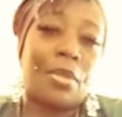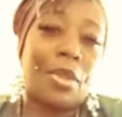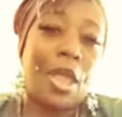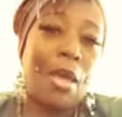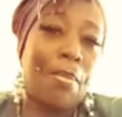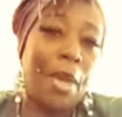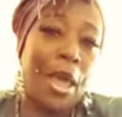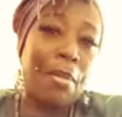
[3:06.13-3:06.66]

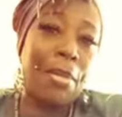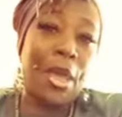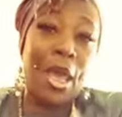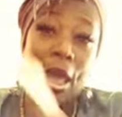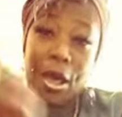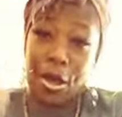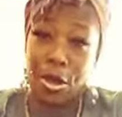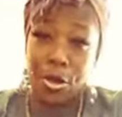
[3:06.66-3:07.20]
that may be
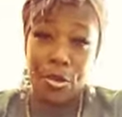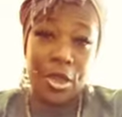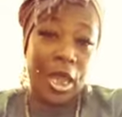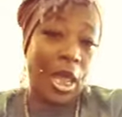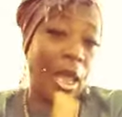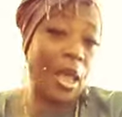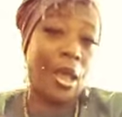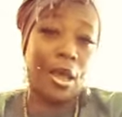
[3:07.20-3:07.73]
how
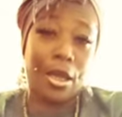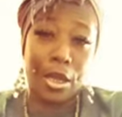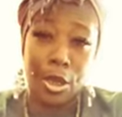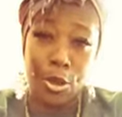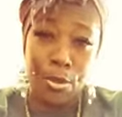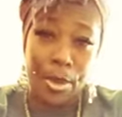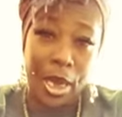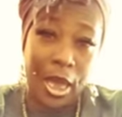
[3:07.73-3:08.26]
they
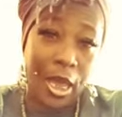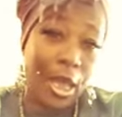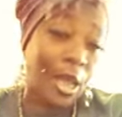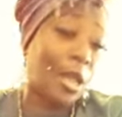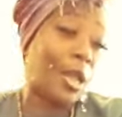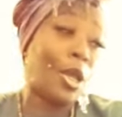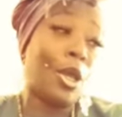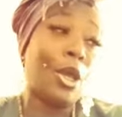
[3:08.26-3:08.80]
accumulate